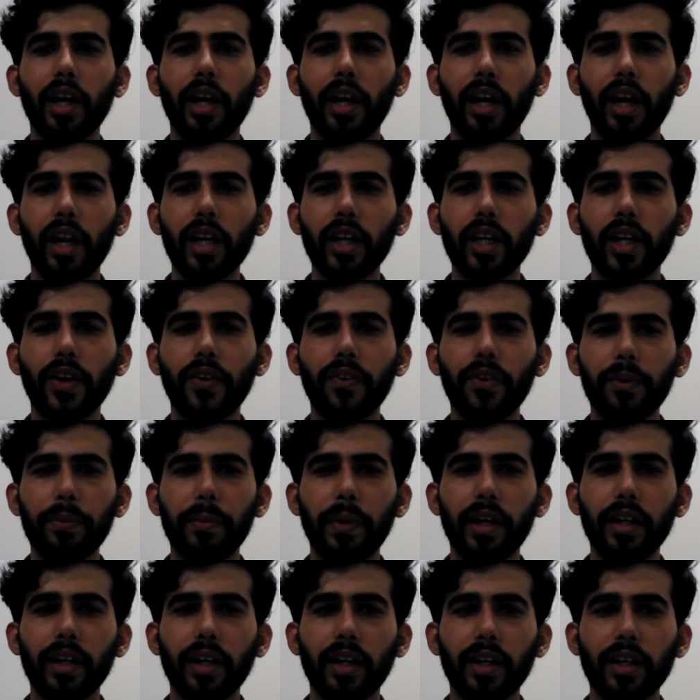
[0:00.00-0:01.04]
and
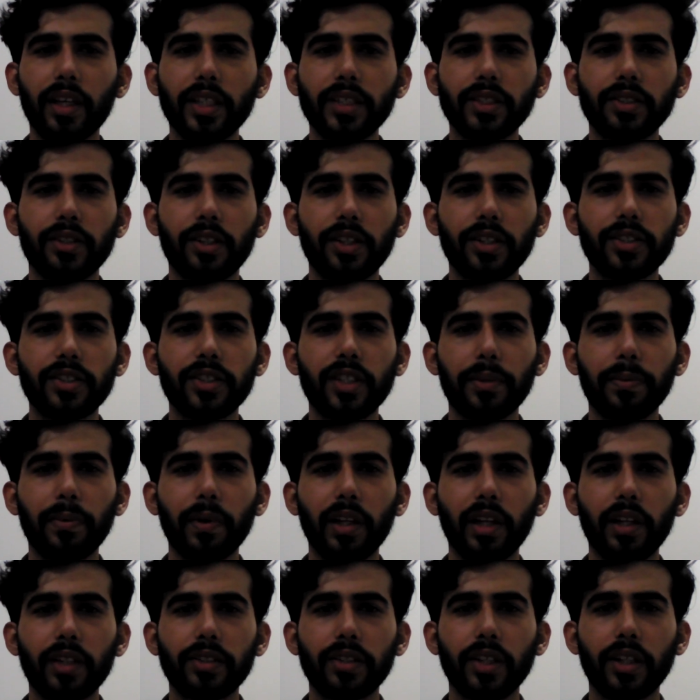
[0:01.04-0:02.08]
government against treasonable
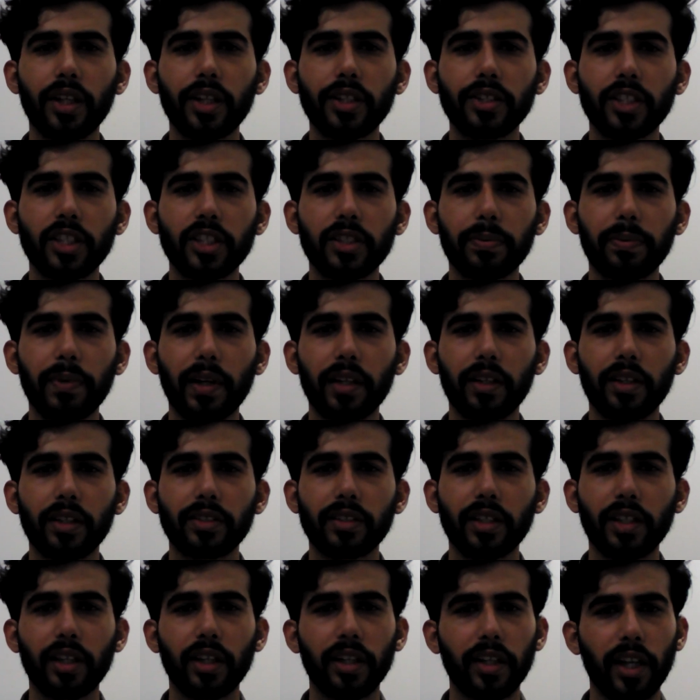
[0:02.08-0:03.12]
and seditious practice
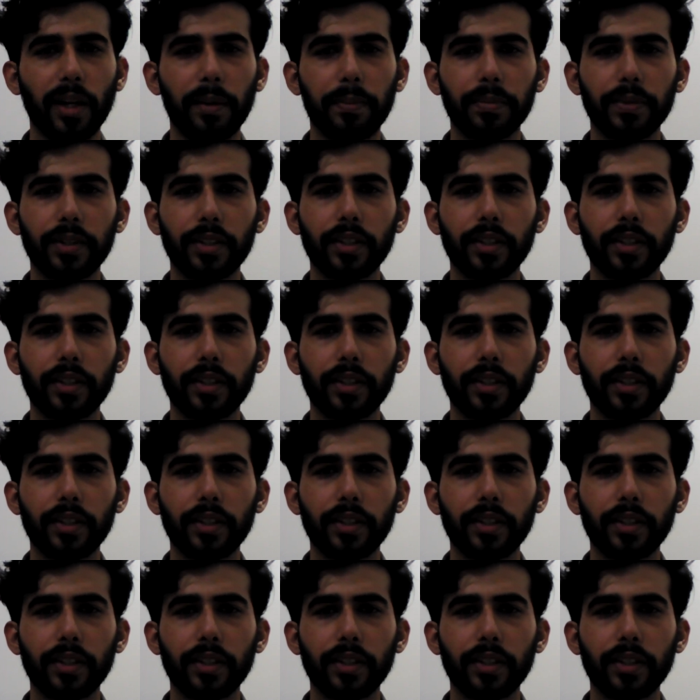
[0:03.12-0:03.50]
and attempt.